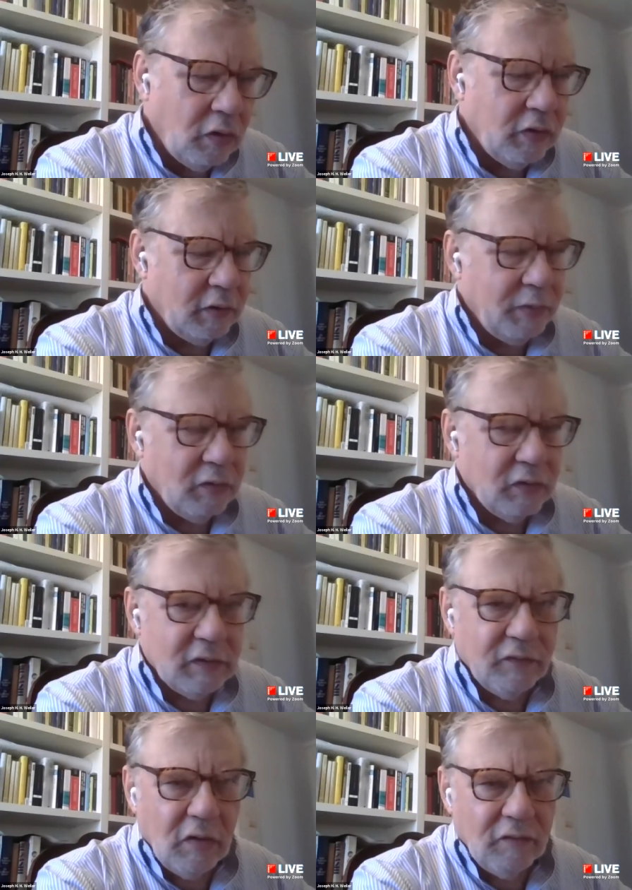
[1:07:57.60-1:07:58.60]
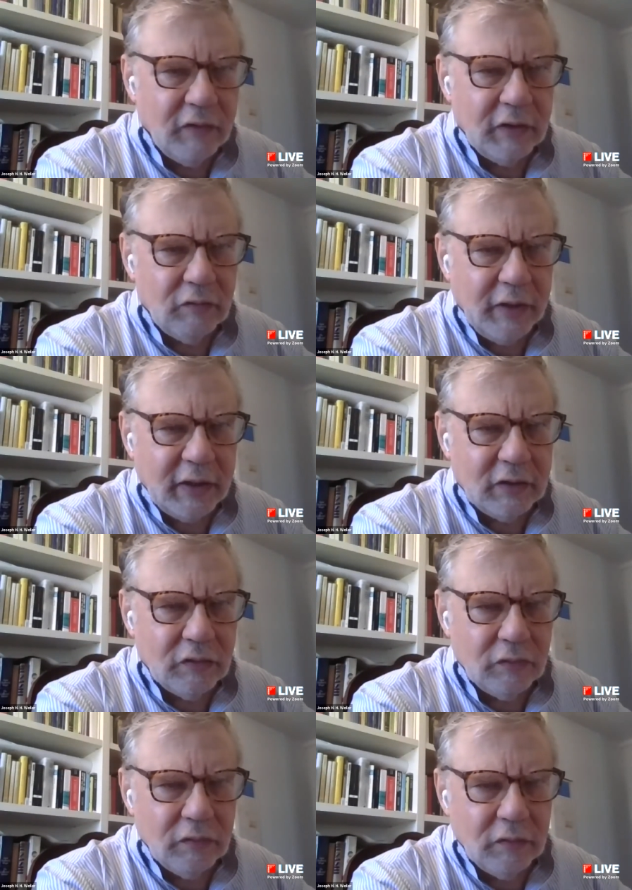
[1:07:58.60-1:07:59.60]
know that because of COVID, we had
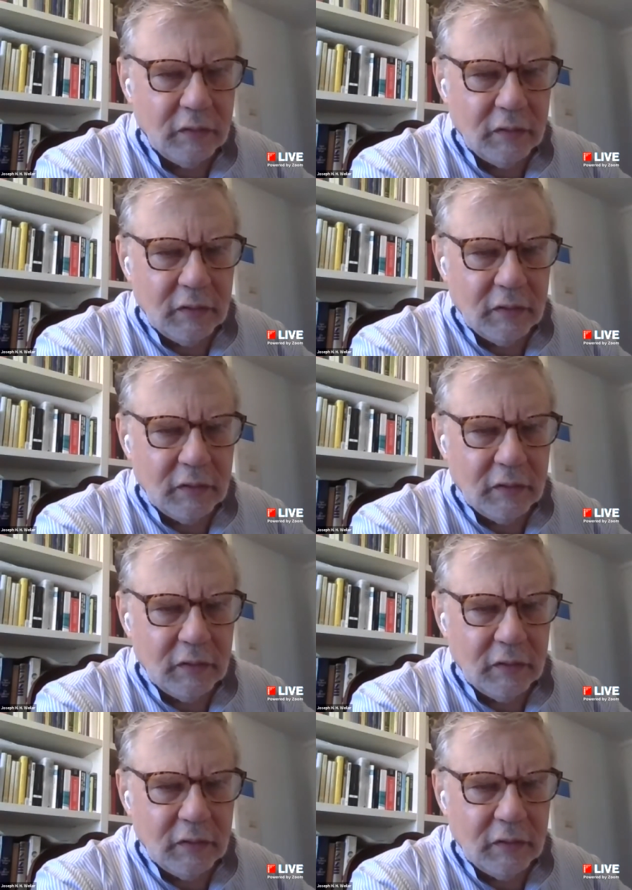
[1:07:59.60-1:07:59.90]
to